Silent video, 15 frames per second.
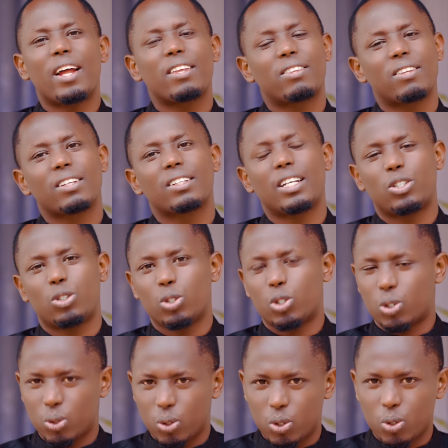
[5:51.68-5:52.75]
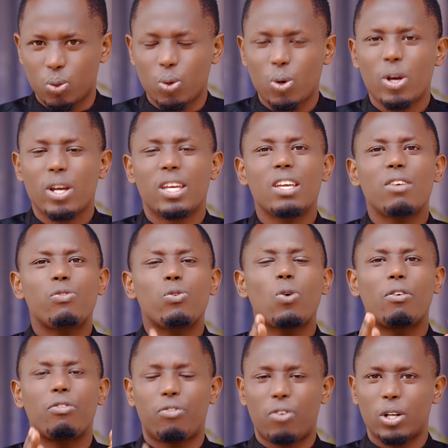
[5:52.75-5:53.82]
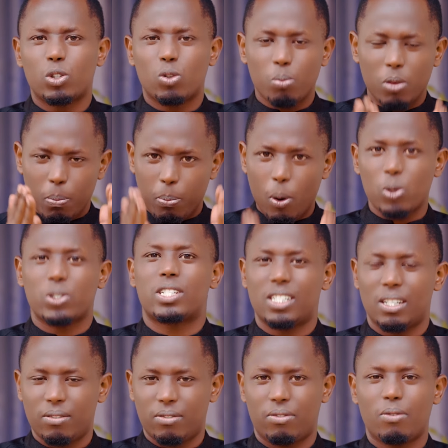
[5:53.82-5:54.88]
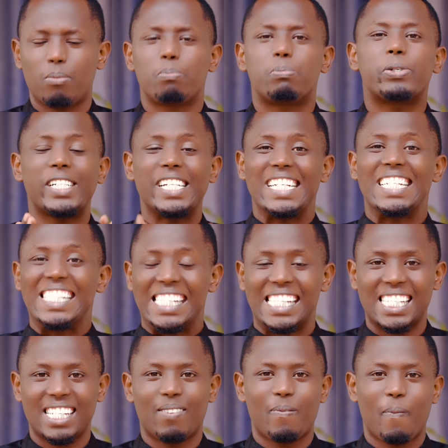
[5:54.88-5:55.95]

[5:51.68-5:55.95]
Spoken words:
another thing that you should do, if you are found to be positive, please